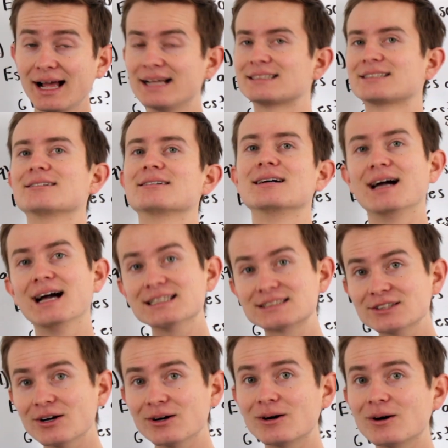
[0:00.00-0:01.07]
es, or
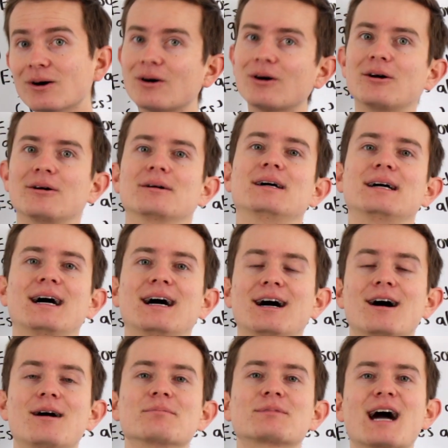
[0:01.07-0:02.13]
eso,
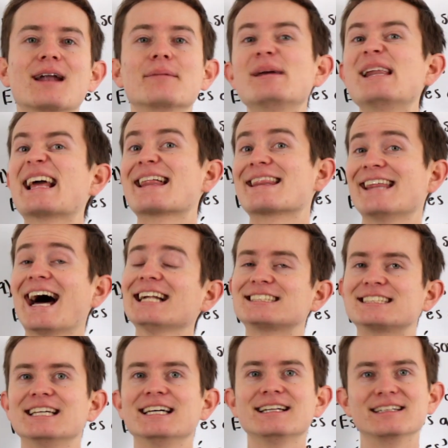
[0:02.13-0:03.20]
kind of meaning
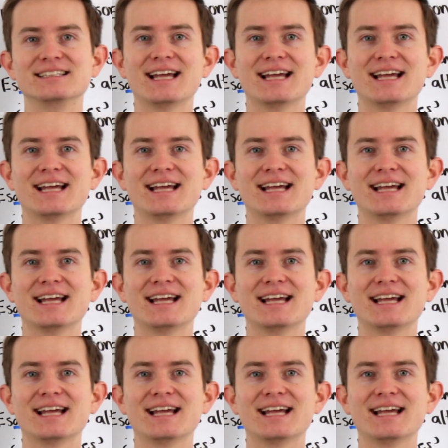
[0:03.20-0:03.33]
that's it.